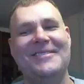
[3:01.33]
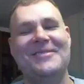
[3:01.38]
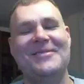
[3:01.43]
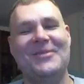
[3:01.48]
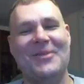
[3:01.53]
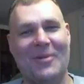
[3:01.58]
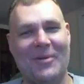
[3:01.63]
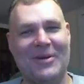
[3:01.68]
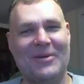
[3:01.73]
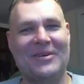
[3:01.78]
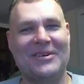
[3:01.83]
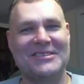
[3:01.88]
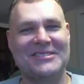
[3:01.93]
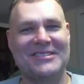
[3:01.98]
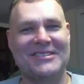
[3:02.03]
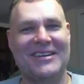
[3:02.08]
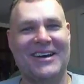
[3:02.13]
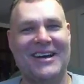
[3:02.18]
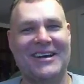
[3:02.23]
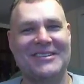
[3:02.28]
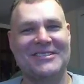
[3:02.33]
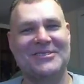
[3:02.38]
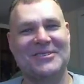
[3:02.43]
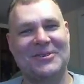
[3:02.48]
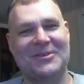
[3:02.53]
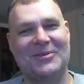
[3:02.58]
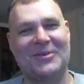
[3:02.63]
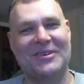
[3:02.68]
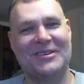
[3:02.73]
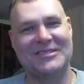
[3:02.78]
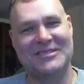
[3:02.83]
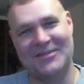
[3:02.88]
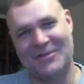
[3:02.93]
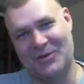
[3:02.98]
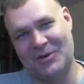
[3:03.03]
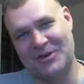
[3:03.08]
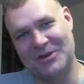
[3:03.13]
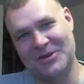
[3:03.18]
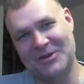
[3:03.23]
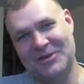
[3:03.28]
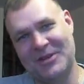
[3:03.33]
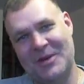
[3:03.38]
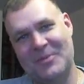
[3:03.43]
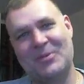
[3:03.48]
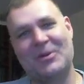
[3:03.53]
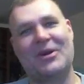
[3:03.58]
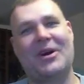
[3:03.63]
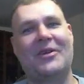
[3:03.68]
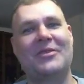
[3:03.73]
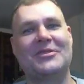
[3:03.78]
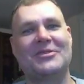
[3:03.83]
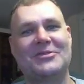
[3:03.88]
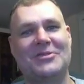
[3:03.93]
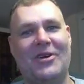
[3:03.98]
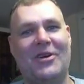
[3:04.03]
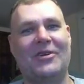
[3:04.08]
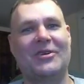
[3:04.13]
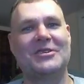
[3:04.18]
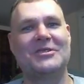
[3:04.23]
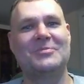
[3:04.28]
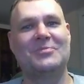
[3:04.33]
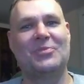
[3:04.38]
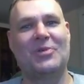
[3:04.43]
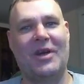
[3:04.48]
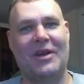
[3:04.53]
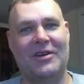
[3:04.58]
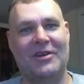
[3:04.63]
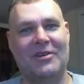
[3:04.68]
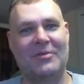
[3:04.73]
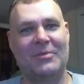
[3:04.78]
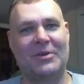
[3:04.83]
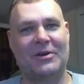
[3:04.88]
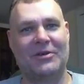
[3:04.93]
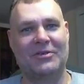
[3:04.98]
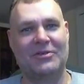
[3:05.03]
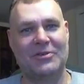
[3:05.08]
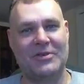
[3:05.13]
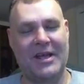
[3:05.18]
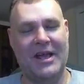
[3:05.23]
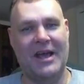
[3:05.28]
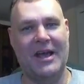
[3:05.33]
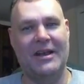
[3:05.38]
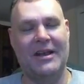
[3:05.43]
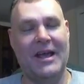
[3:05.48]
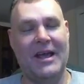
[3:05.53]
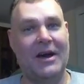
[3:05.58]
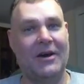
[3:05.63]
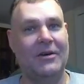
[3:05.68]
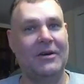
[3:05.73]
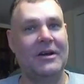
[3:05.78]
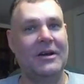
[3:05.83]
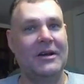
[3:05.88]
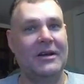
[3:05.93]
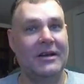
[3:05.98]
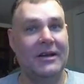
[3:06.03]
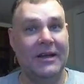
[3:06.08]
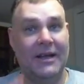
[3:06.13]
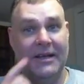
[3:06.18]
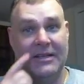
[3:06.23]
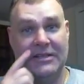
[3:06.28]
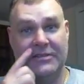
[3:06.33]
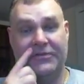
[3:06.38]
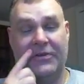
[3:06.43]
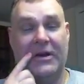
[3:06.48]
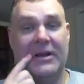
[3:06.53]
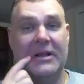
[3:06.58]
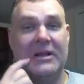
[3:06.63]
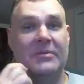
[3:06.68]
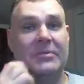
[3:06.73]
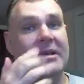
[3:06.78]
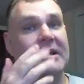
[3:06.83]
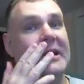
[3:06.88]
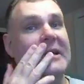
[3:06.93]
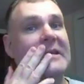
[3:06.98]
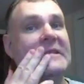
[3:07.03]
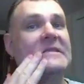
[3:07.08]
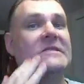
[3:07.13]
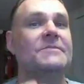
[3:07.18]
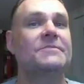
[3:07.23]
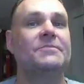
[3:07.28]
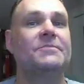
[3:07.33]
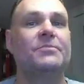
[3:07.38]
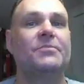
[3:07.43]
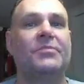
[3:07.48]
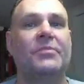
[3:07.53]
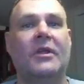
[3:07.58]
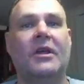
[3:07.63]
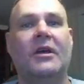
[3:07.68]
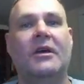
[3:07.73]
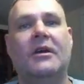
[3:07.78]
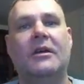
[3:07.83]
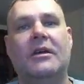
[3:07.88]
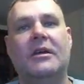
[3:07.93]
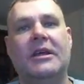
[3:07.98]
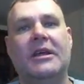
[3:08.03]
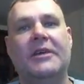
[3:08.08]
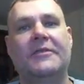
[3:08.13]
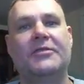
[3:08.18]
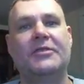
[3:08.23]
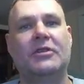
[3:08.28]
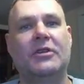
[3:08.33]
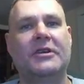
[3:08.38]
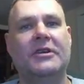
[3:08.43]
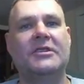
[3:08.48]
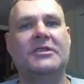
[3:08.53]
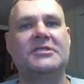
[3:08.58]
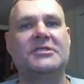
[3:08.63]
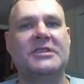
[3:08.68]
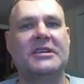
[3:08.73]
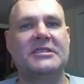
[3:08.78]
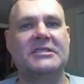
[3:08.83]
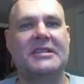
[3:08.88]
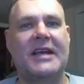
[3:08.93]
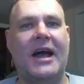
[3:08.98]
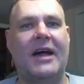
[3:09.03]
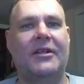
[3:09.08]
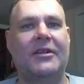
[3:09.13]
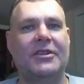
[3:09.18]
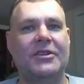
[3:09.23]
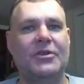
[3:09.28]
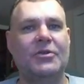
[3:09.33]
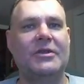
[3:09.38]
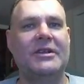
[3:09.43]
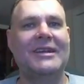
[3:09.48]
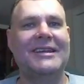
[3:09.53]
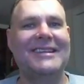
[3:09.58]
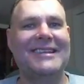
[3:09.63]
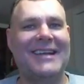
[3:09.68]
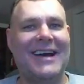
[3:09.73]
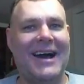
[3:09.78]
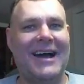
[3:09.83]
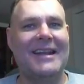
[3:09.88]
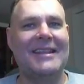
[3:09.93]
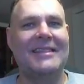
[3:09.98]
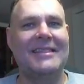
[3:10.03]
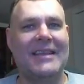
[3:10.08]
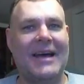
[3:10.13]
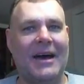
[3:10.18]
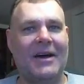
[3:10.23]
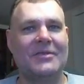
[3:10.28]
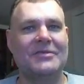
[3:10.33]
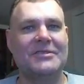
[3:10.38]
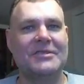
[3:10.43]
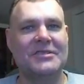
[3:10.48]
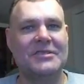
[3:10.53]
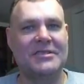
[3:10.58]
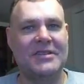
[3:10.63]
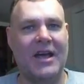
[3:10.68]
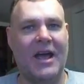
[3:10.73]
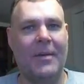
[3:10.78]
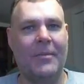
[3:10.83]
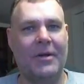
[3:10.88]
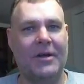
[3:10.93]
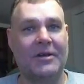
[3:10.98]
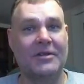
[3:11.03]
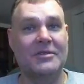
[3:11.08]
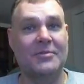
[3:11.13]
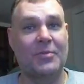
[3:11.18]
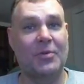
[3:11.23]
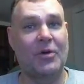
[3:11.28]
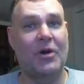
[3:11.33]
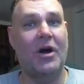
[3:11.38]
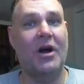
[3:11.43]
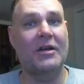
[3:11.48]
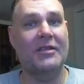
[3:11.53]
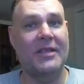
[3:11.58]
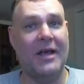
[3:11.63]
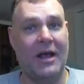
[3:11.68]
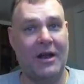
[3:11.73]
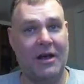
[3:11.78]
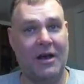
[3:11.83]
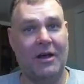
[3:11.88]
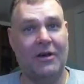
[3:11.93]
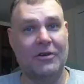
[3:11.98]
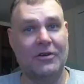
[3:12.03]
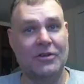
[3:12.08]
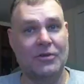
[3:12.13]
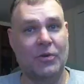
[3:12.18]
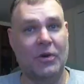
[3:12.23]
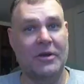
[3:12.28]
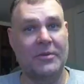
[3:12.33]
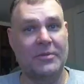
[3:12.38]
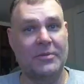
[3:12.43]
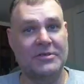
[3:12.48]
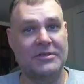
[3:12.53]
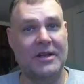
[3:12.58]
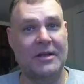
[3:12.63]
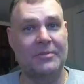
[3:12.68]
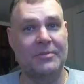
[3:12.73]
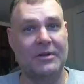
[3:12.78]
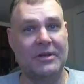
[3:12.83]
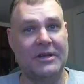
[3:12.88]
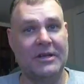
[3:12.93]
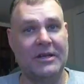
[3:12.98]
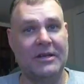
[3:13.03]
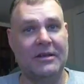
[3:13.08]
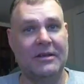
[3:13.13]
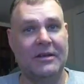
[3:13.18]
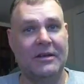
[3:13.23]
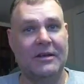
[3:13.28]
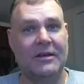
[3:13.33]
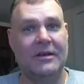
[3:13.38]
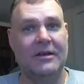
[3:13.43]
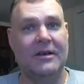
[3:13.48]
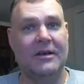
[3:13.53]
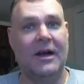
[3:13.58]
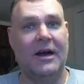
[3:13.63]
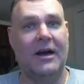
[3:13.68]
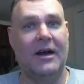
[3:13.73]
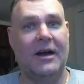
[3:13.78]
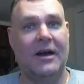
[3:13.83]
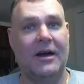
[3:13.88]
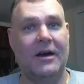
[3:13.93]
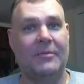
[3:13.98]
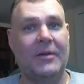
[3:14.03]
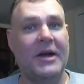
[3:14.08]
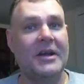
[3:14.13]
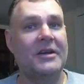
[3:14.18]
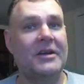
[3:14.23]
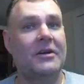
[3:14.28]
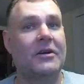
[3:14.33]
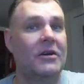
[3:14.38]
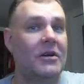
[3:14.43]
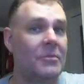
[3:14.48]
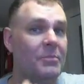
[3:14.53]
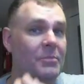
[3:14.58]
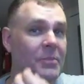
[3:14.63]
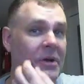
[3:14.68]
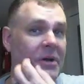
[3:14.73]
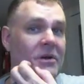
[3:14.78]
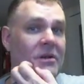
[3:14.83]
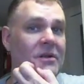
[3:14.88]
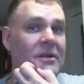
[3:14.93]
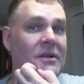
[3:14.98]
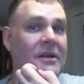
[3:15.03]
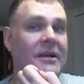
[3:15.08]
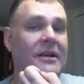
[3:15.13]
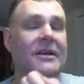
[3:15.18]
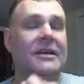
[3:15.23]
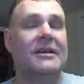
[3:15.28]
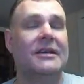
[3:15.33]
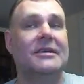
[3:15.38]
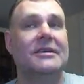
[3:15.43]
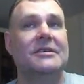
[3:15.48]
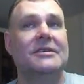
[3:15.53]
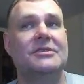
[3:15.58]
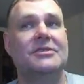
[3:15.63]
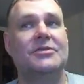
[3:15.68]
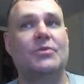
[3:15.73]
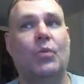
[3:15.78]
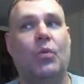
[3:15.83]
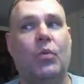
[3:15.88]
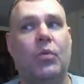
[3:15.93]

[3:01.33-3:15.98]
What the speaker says: nobody wants to die. So what does everyone do? They put on the strongest Predator build you can. Now, it's funny because if you look at the 6th talent, you need 9,000 stamina to proc that 120% bleed. My current build is